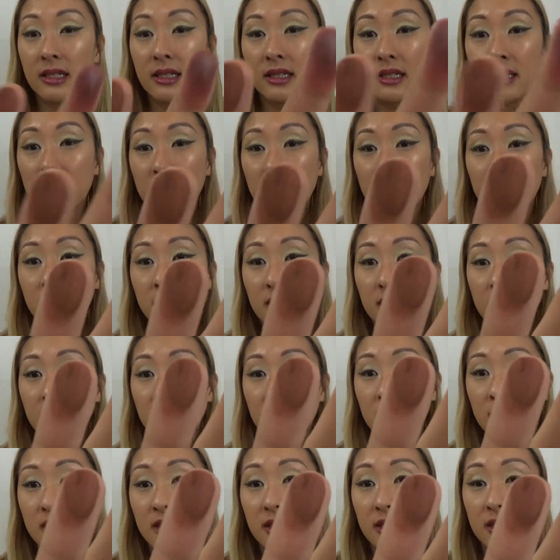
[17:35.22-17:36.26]

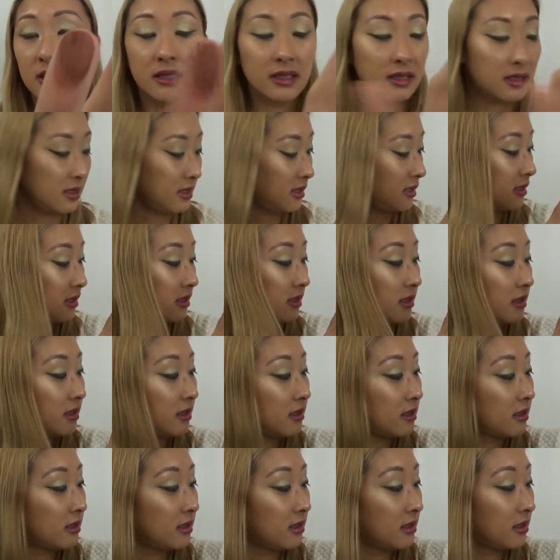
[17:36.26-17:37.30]

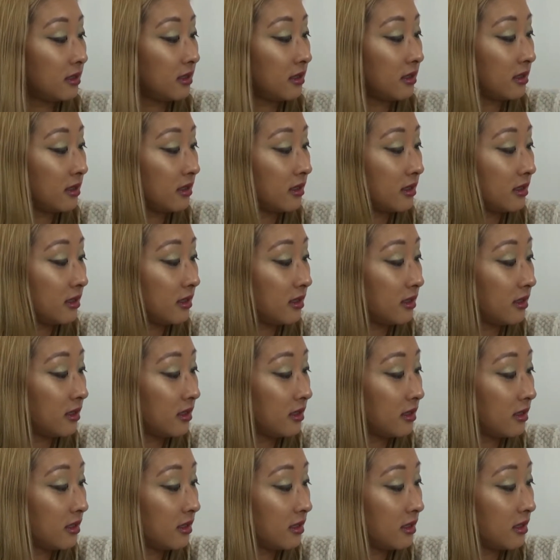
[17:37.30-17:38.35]

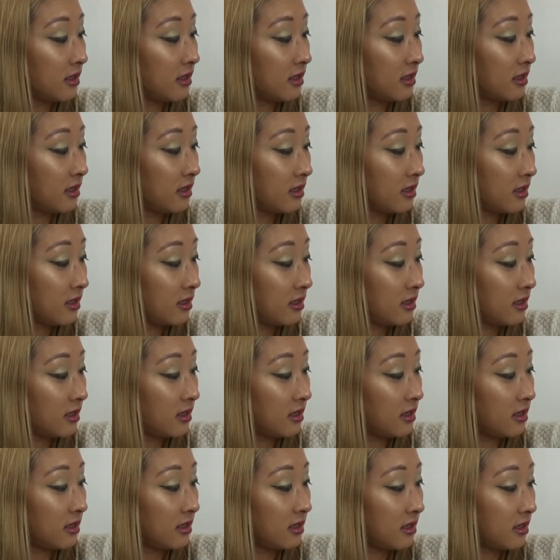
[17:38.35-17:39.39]

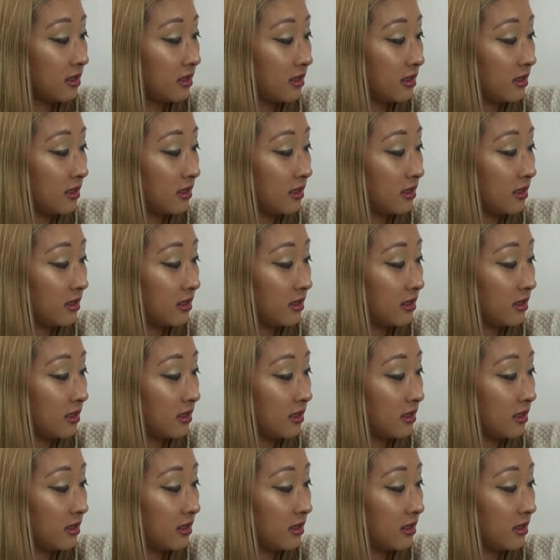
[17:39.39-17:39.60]
Nobody speaks.